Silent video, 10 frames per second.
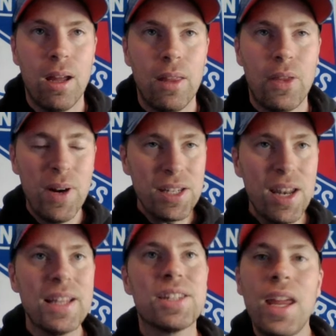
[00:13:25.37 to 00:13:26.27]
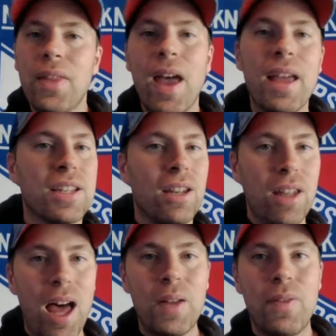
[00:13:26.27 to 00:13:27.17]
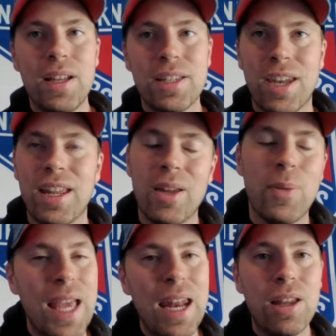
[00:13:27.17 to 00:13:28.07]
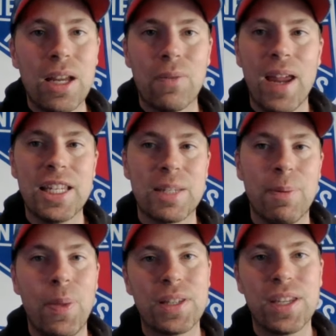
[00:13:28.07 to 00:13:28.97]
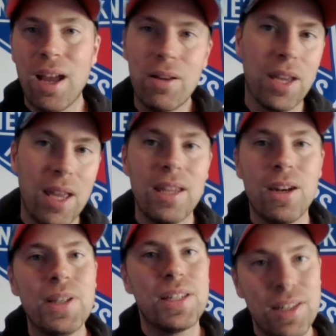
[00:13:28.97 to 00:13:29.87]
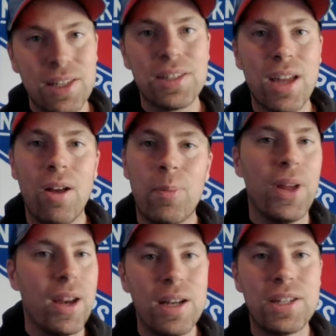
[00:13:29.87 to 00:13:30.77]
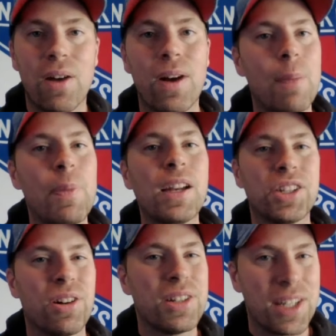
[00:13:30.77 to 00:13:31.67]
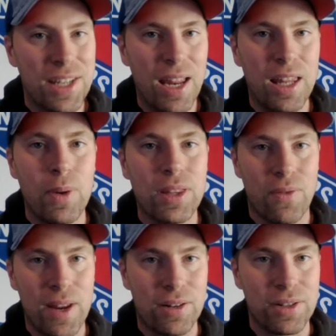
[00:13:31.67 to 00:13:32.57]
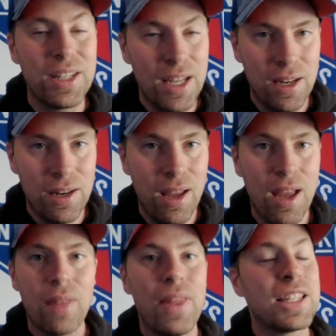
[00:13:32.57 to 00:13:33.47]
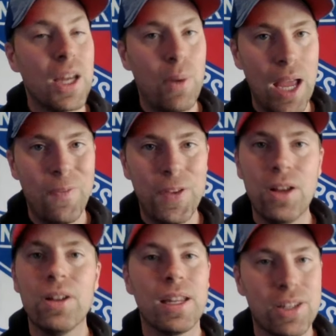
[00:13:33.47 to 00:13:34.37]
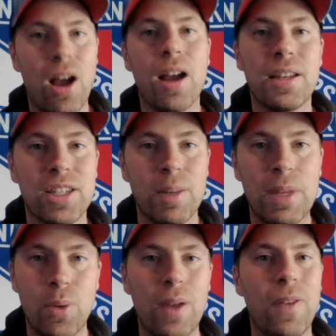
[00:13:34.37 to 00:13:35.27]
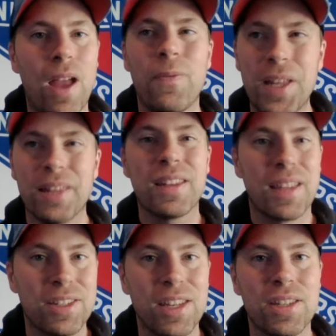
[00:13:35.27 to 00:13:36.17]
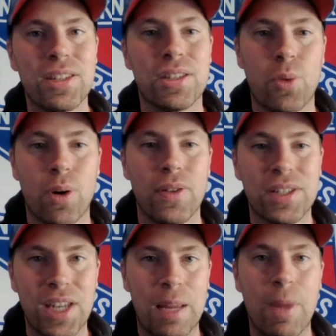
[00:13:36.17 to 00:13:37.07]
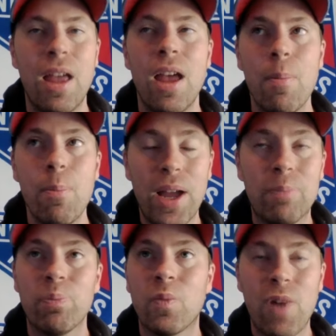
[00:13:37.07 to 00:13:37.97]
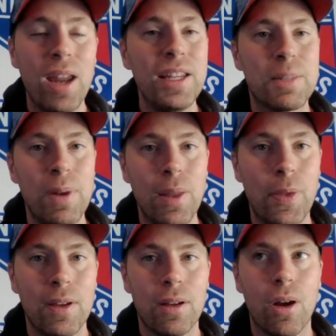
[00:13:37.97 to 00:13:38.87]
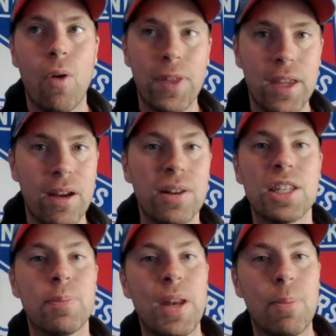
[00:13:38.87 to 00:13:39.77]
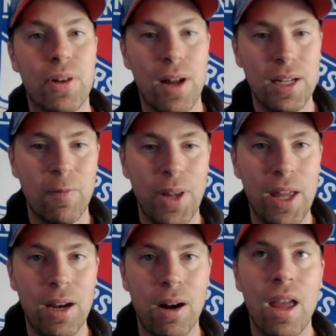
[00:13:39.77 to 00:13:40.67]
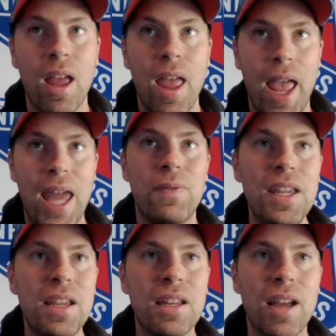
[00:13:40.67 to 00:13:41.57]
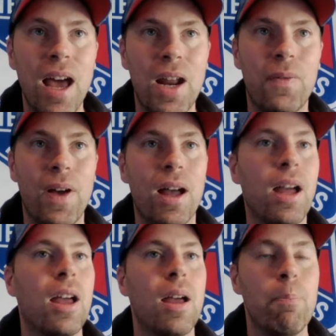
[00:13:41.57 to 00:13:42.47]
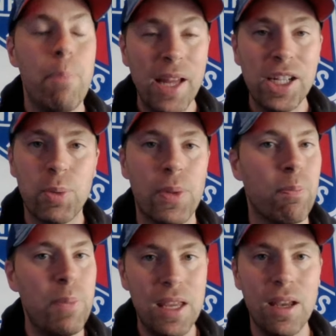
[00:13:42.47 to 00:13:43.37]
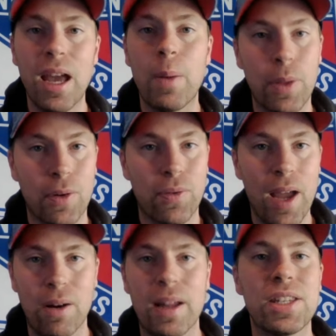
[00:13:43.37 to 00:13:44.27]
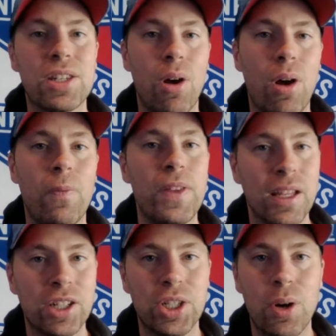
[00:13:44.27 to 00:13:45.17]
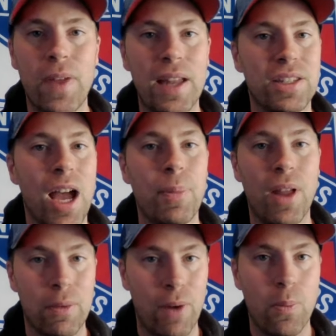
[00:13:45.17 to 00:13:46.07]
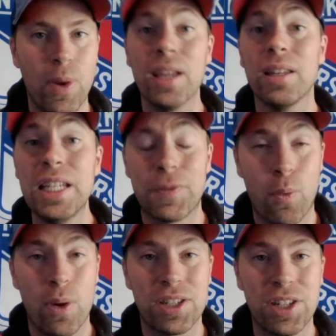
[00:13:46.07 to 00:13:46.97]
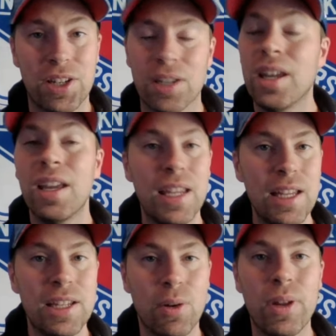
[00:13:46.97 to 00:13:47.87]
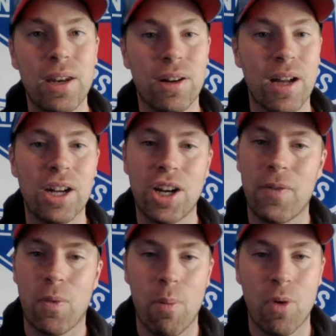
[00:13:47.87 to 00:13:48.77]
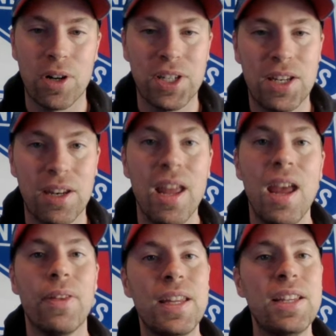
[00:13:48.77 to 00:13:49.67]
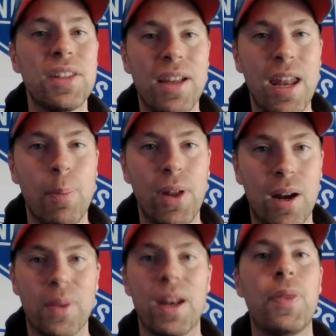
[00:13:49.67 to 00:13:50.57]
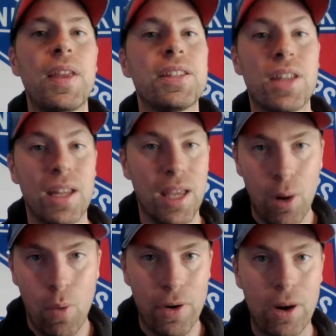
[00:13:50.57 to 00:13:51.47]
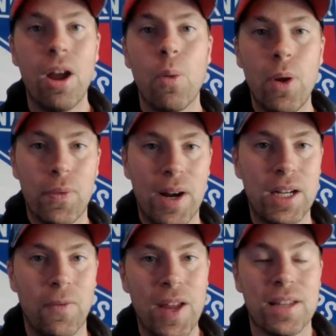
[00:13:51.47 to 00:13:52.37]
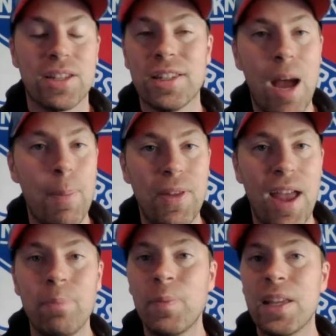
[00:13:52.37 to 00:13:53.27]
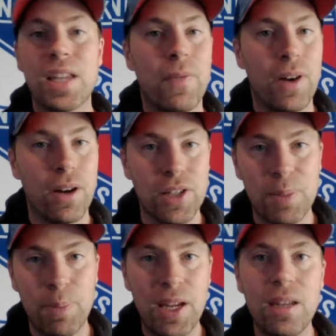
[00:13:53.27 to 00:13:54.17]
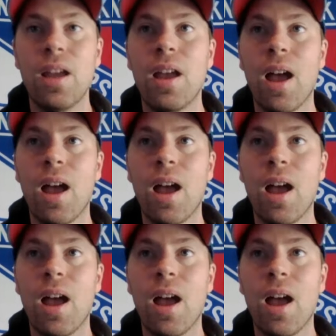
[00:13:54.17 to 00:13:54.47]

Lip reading: the reason I say that is a lot of us, like we kind of look at Riley Smith. It's like, okay, you know, he's a solid player. He's all right. I'm not sure it's exactly what the Rangers needed. That's how I feel. And talking to some of you, I feel like the consensus is sort of the same. But Riley Smith, over the years, has been a productive player. And if he can kind of mesh with Mika and with Kreider and solve the issue of that top line right wing, at least for one season, he is only under contract for one more season, that he's the kind of player that I think is going to get over with Ranger fans. On top of that, he's got very good speed.